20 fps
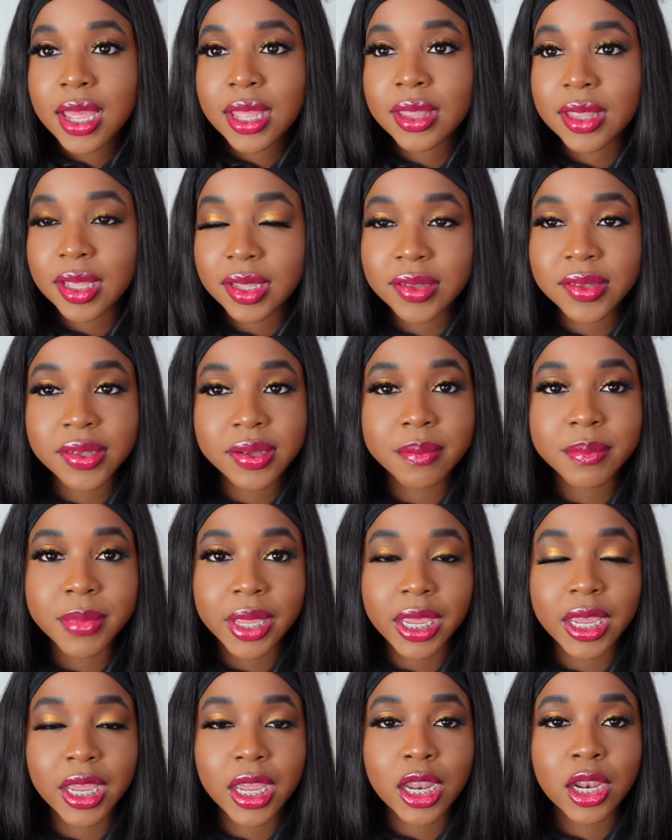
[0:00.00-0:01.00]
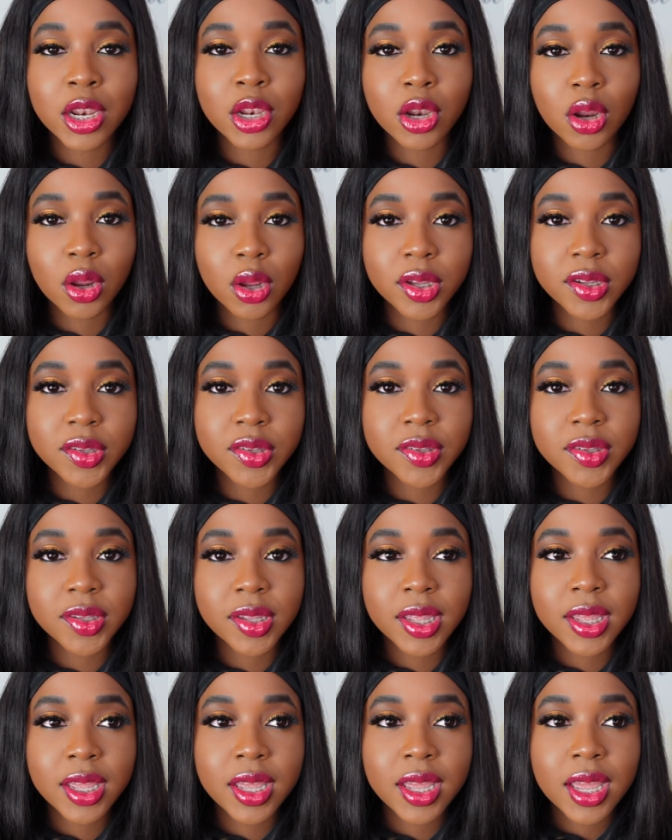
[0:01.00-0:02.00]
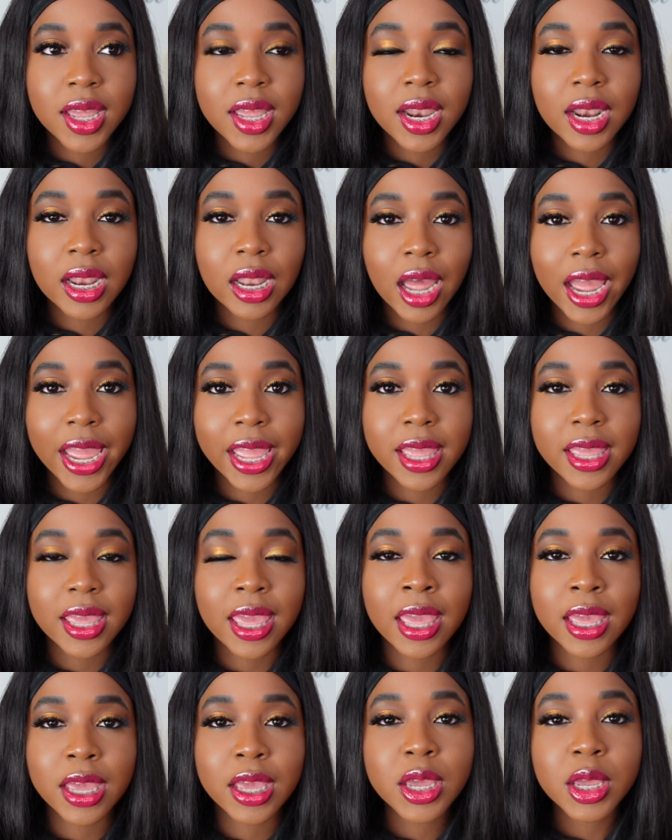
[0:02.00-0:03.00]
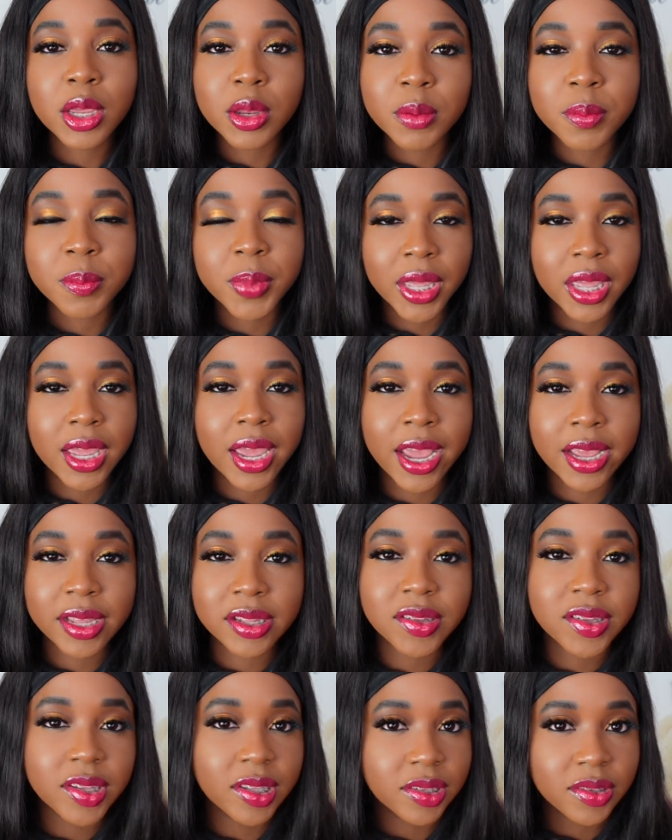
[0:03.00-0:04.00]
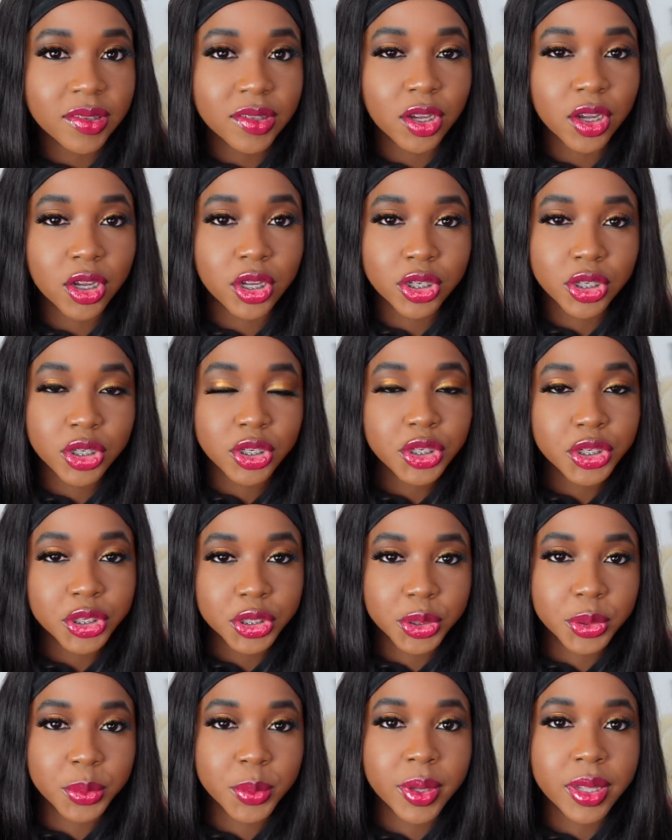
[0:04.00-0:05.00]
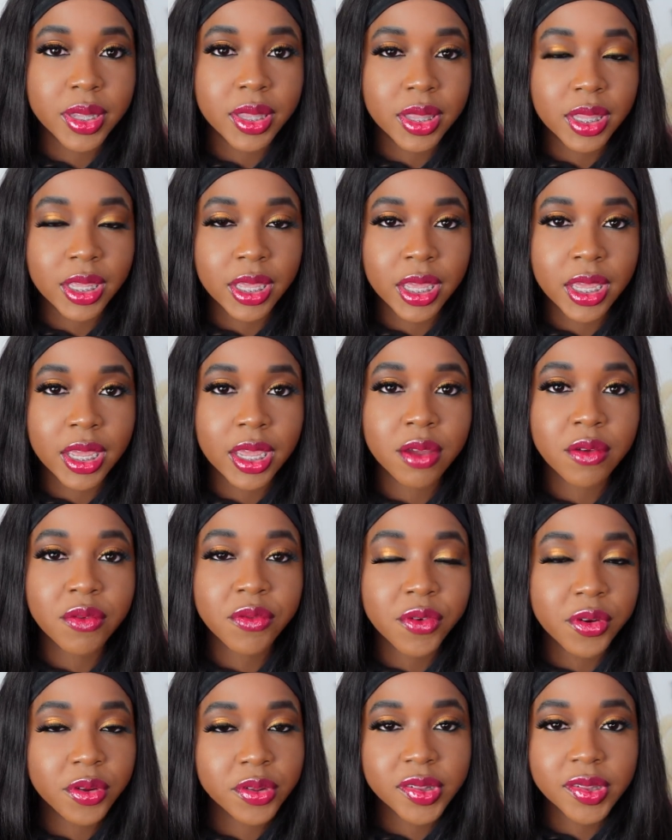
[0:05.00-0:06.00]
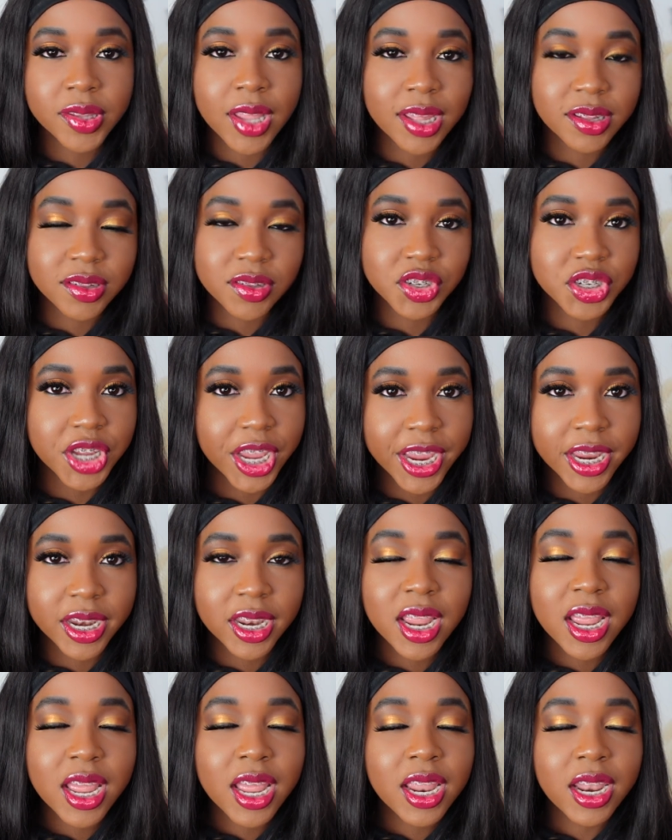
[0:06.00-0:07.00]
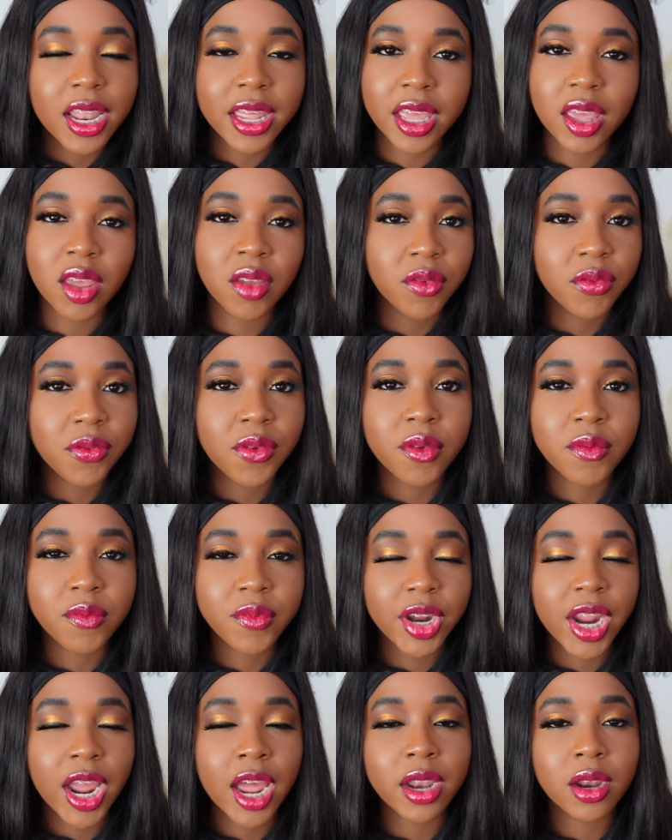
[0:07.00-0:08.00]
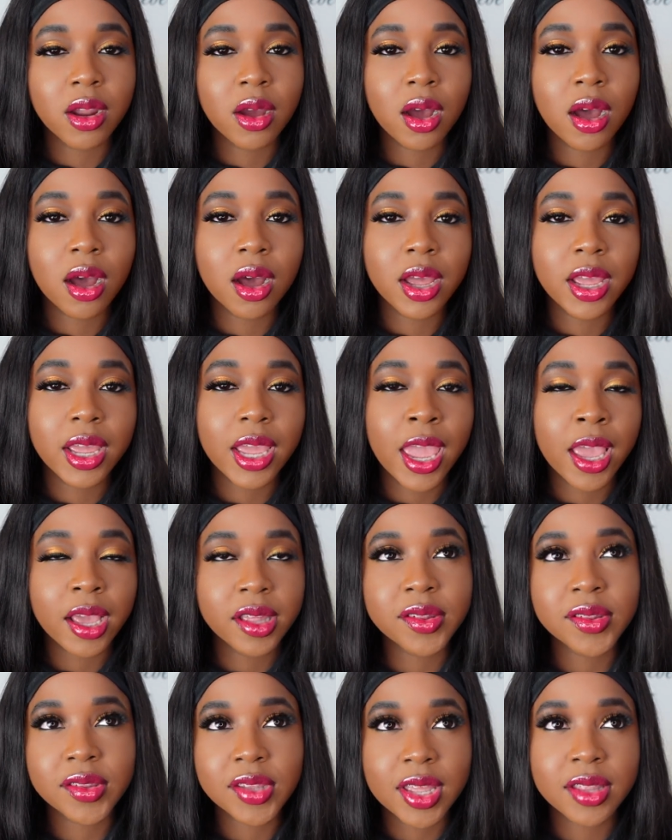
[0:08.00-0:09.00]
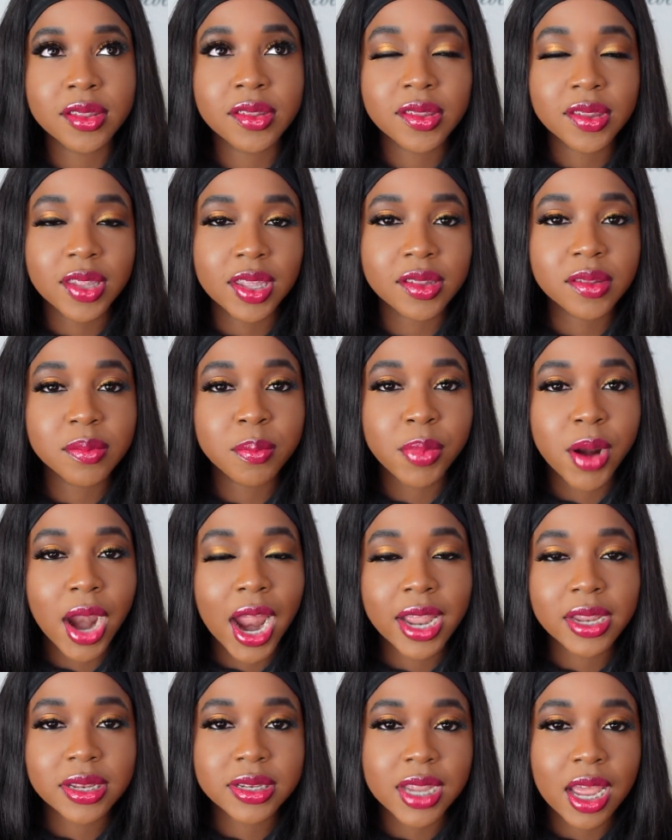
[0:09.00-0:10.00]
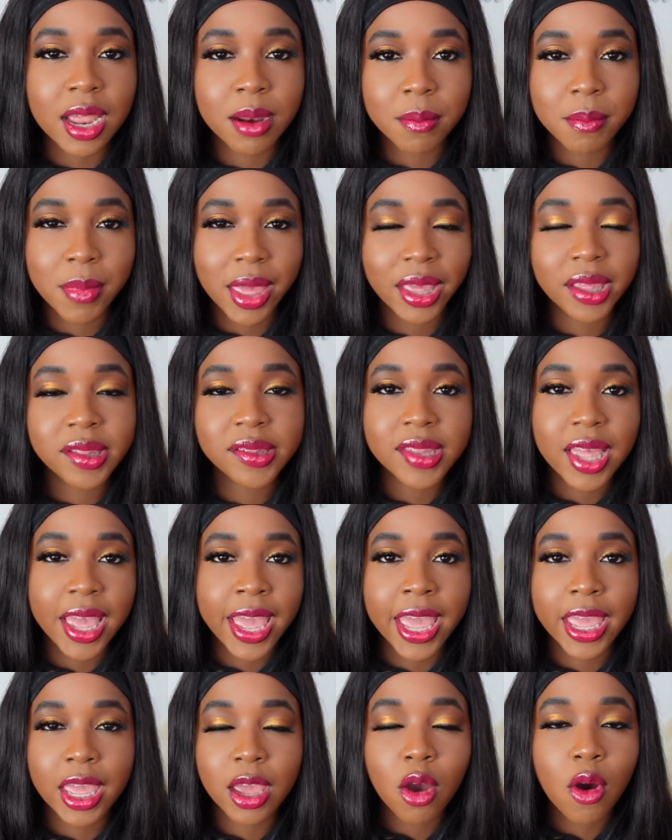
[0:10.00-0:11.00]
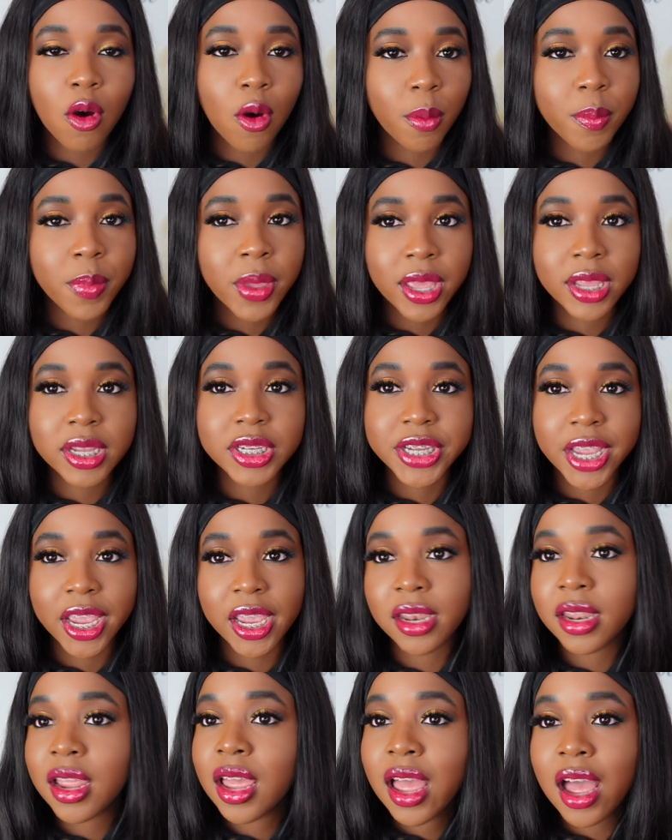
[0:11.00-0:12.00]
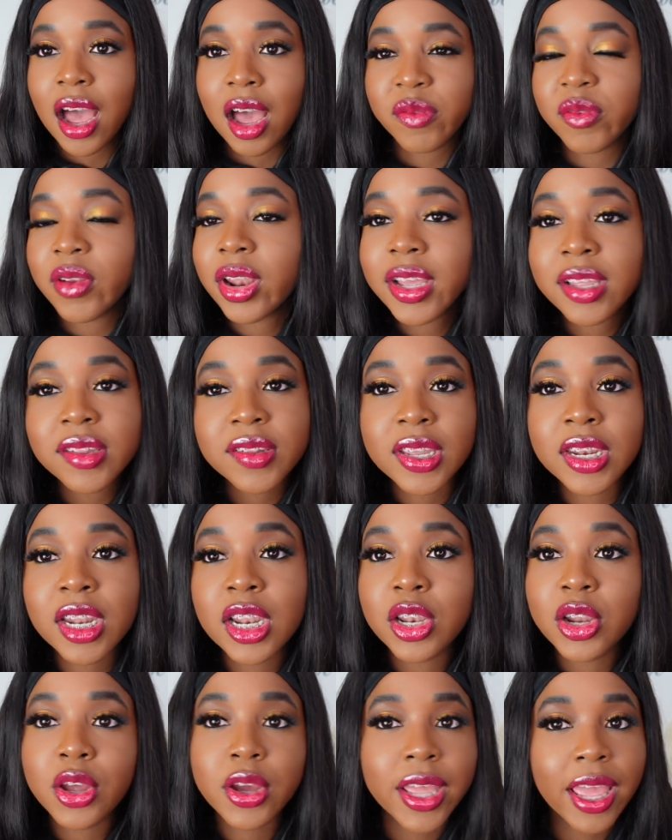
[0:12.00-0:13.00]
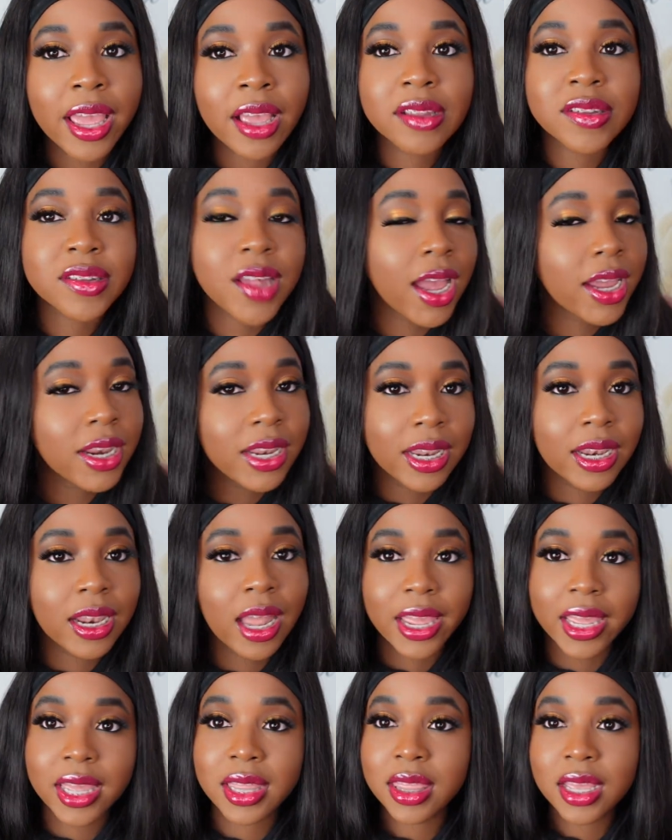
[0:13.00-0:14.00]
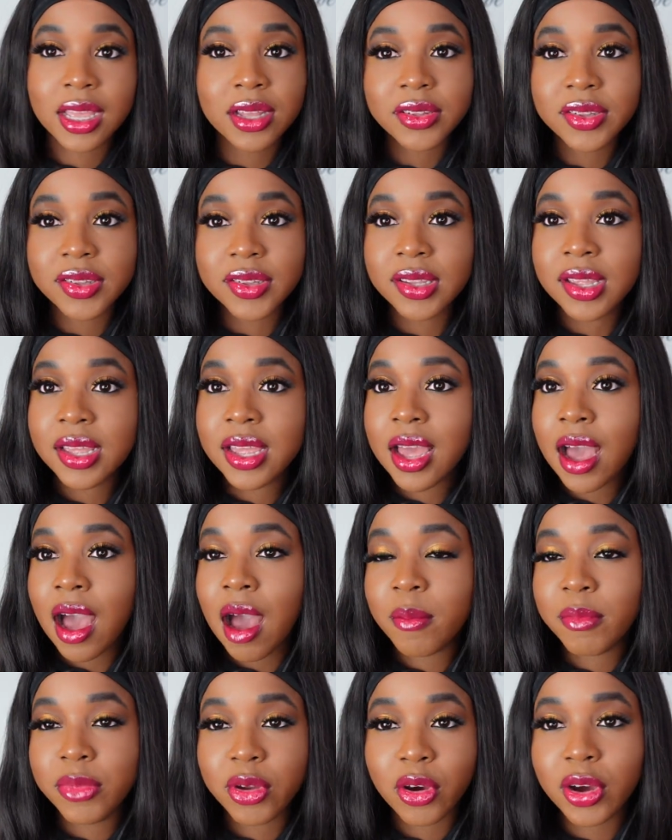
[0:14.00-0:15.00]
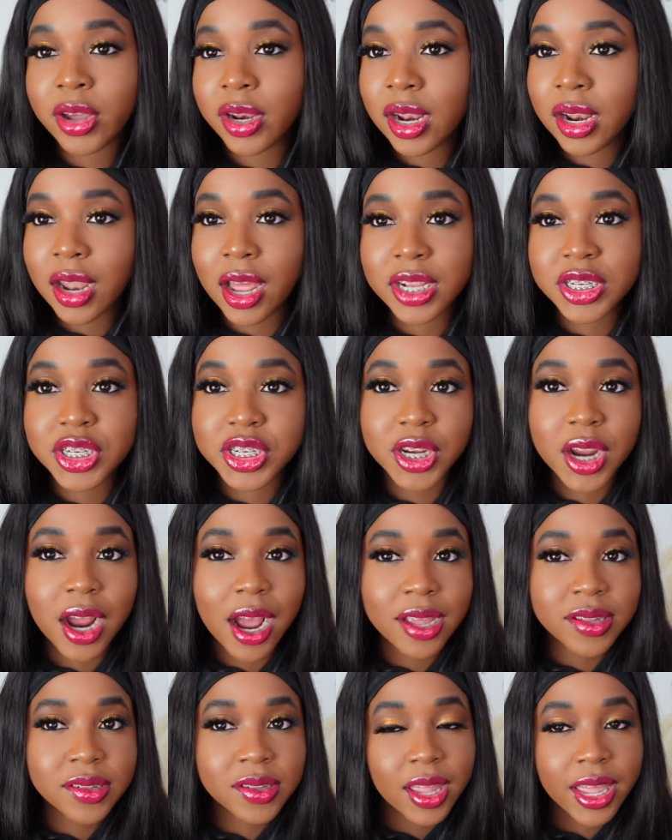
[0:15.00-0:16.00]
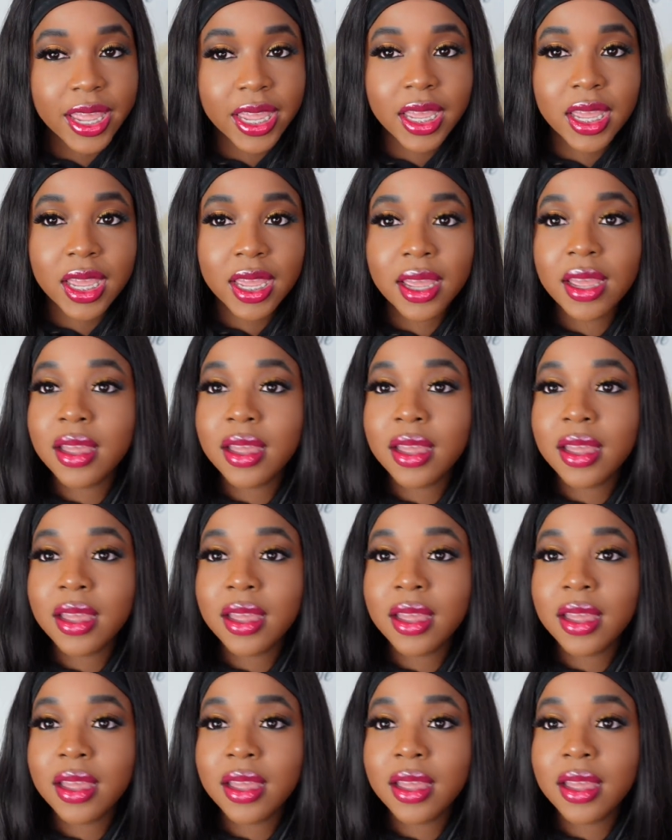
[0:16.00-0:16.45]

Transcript: This to me looks like it could be a sister to the fruit snackz shade like if rihanna extends this brand and makes a hot pink shade i feel like it's gonna look exactly like this i'm not gonna lie to you guys like